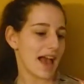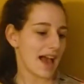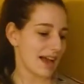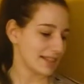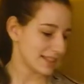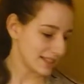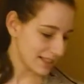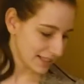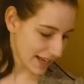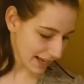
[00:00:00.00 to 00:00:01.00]

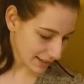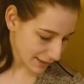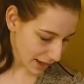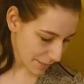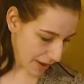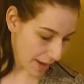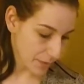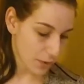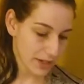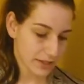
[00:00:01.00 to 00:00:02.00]
And next up,
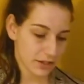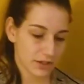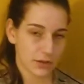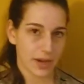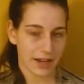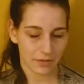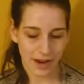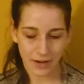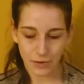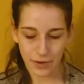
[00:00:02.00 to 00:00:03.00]
I'm going to do a
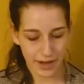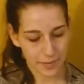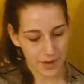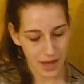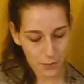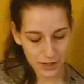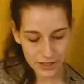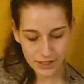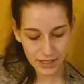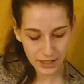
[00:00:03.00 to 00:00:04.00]
red rim, and we're
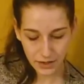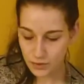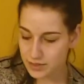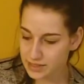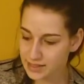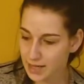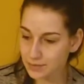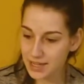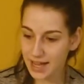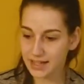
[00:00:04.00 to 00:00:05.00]
just going to use the
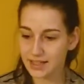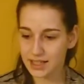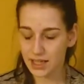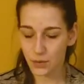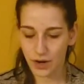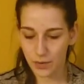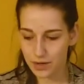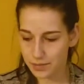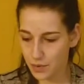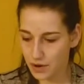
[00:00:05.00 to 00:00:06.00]
same technique where
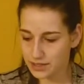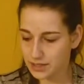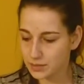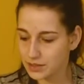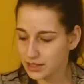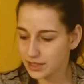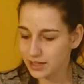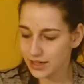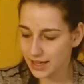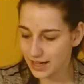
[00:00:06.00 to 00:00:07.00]
we pour some
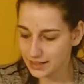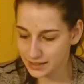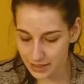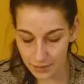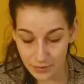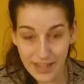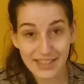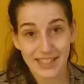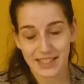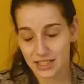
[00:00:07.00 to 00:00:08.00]
glitter and some
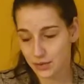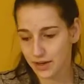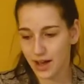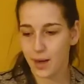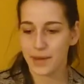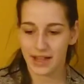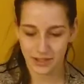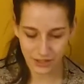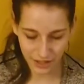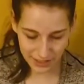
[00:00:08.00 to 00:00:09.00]
resin into a cup
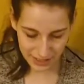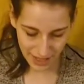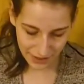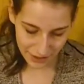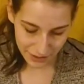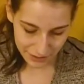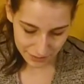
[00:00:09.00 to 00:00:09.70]
and stir it together.